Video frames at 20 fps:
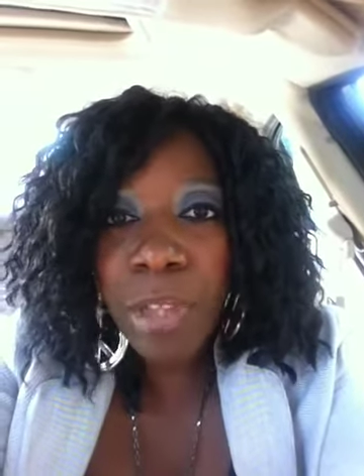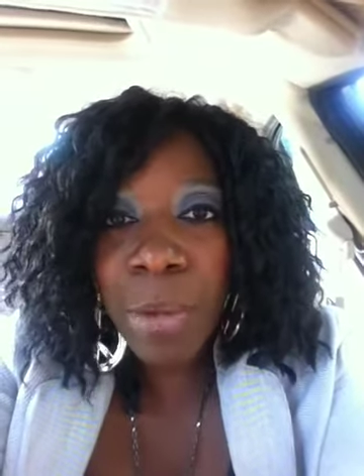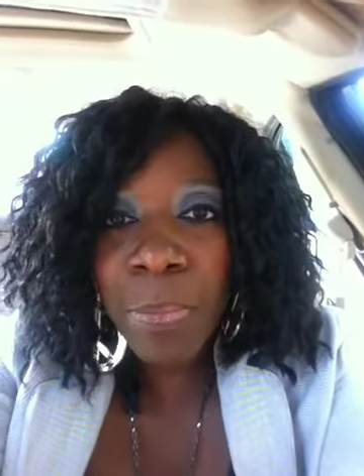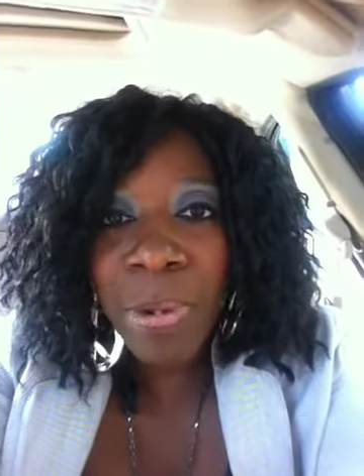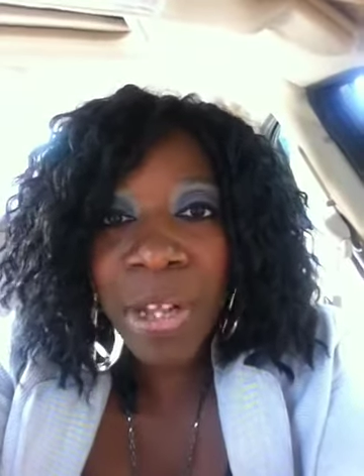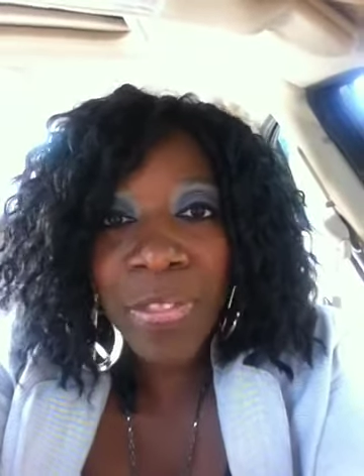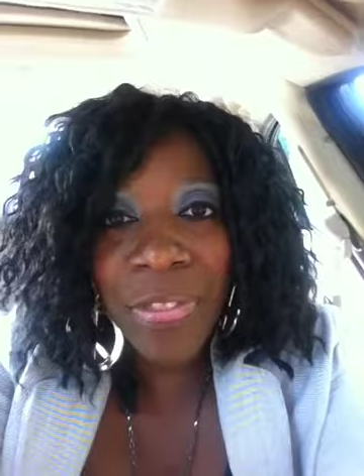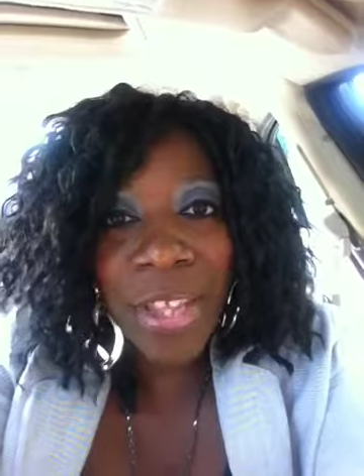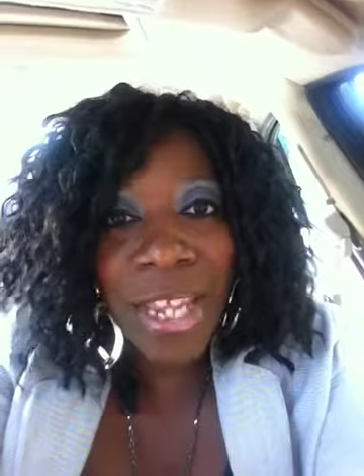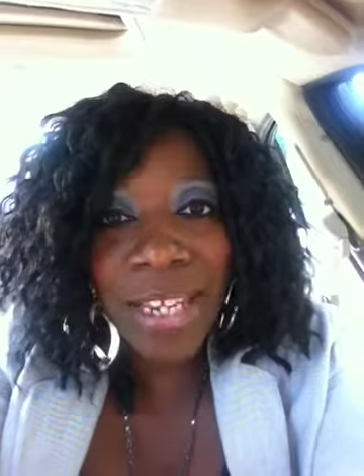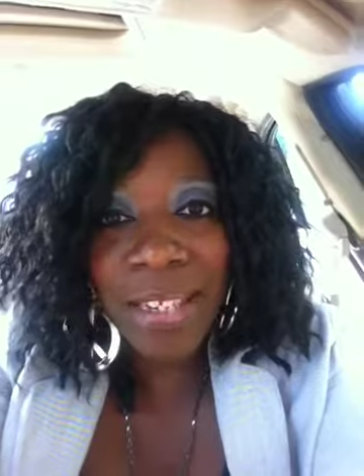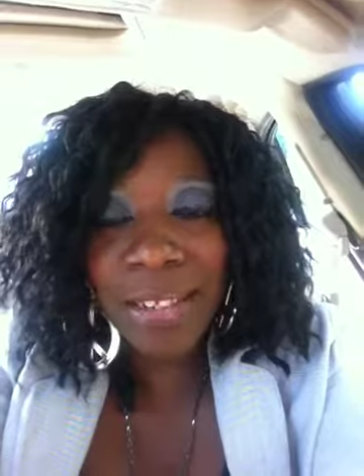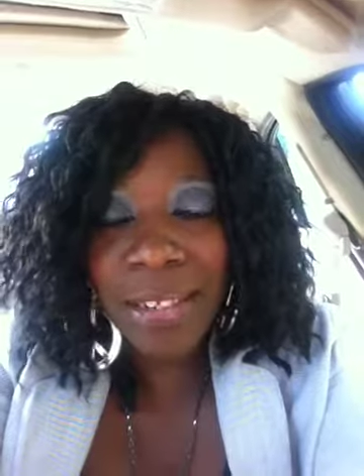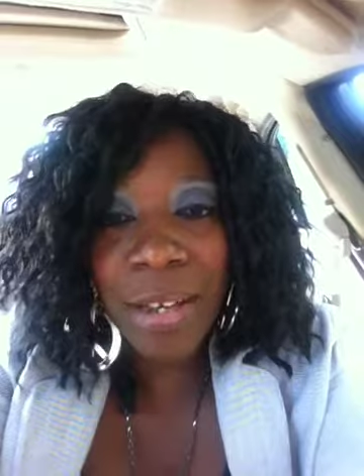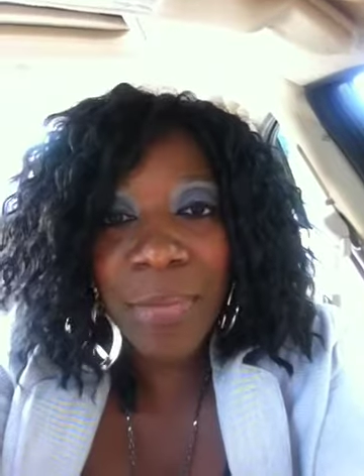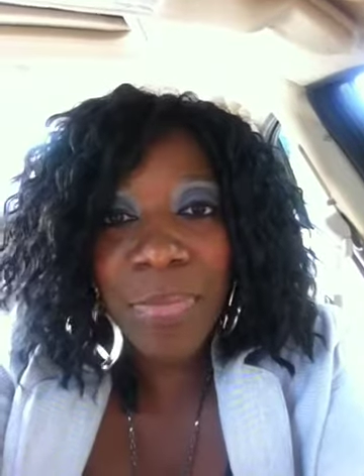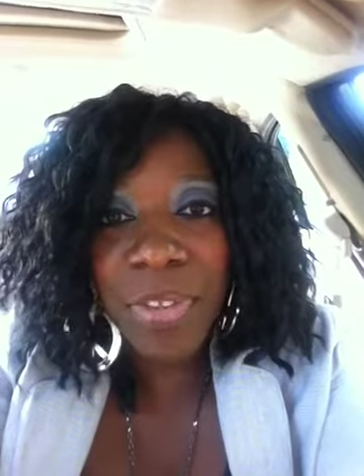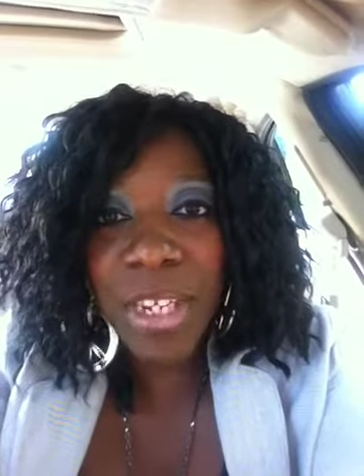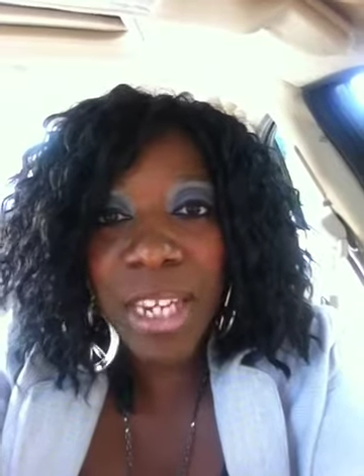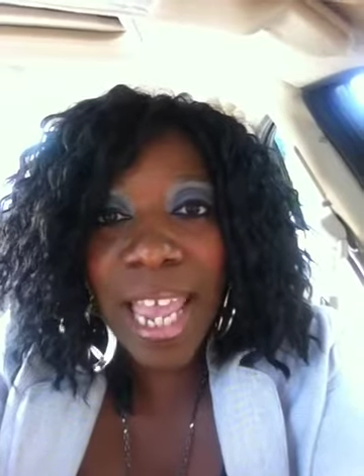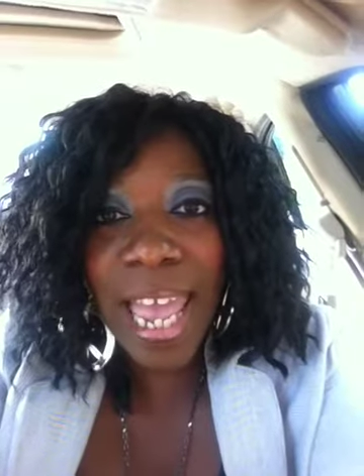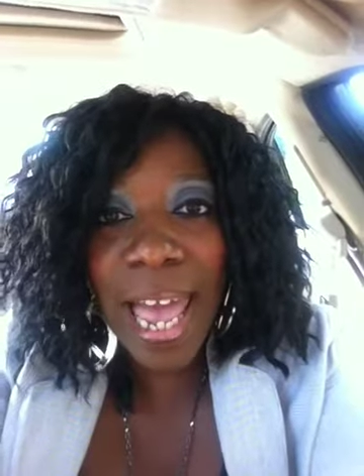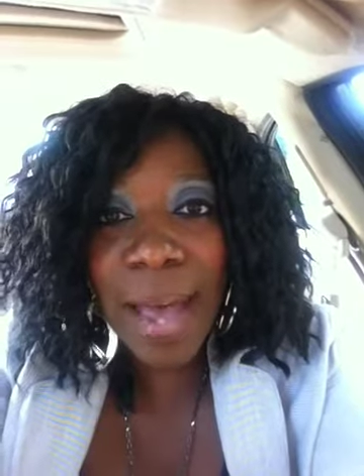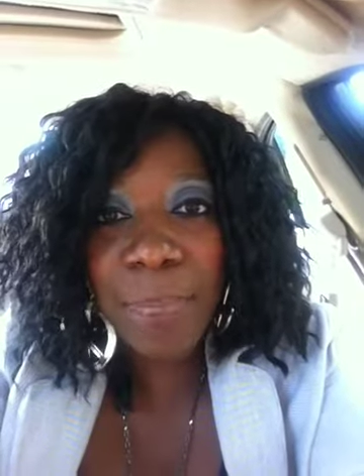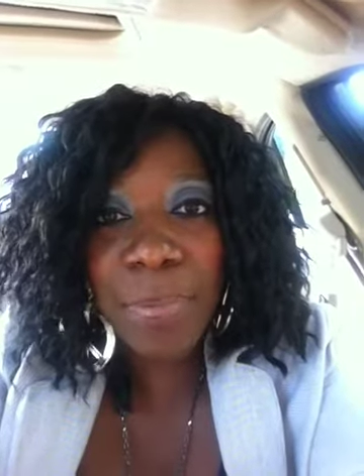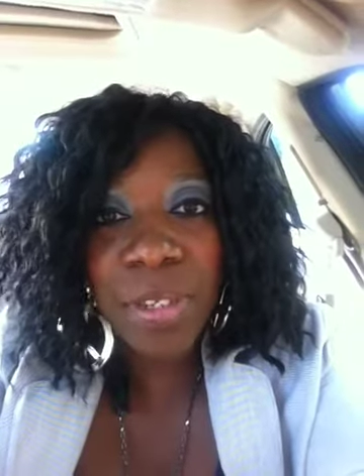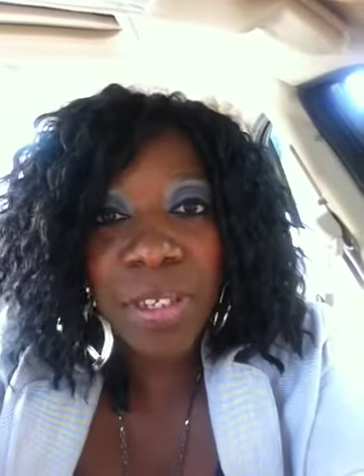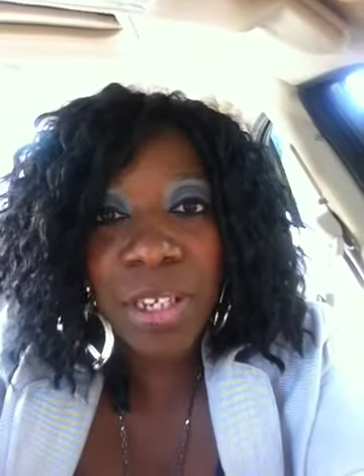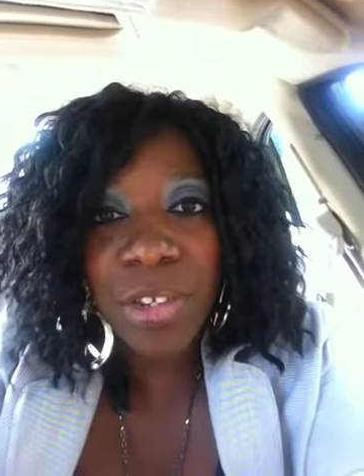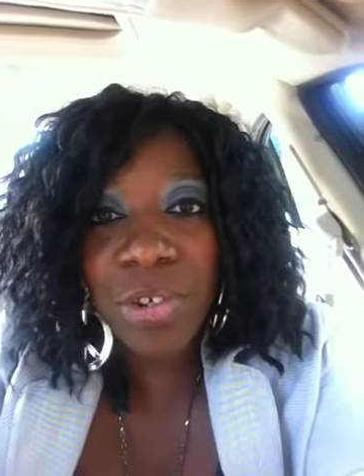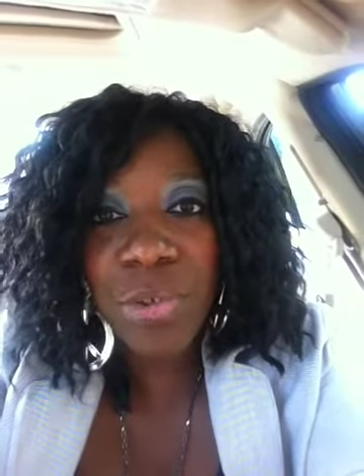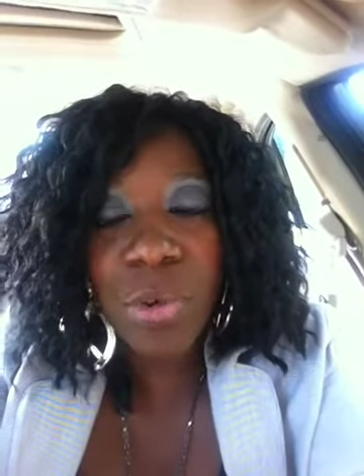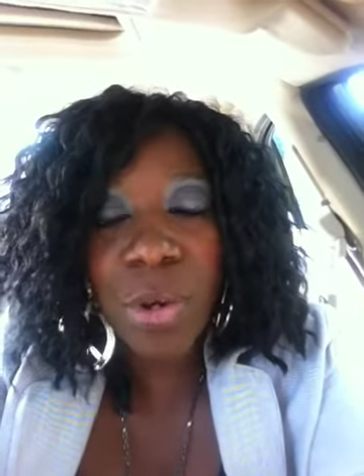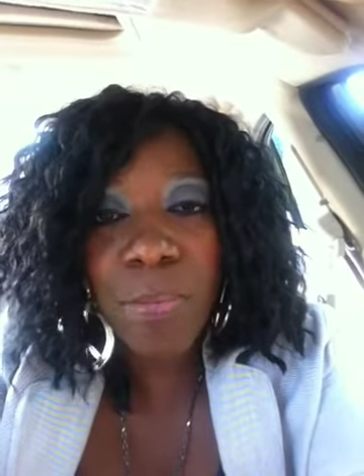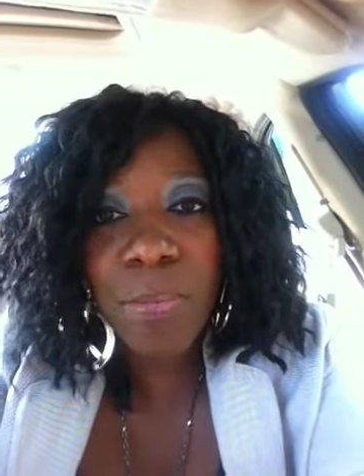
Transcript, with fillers: but then something happens and you